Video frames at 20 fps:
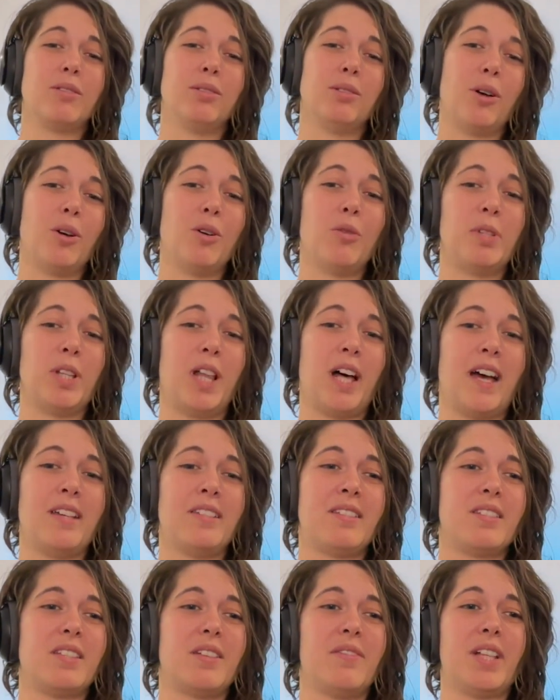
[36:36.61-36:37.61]

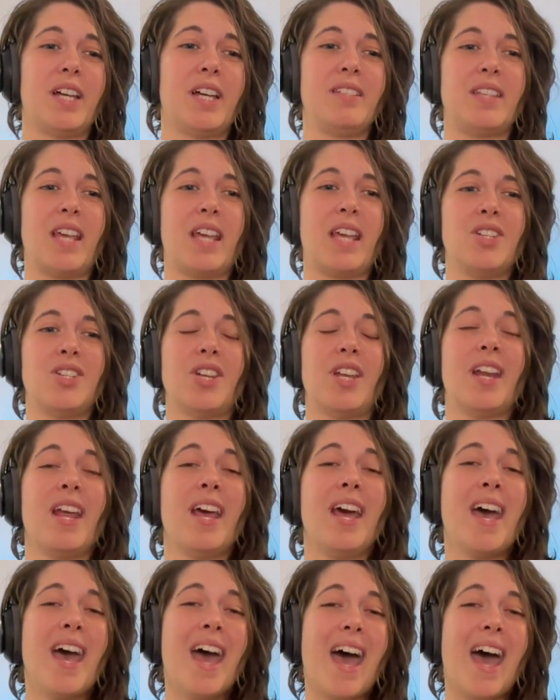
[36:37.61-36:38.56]
globalized civilization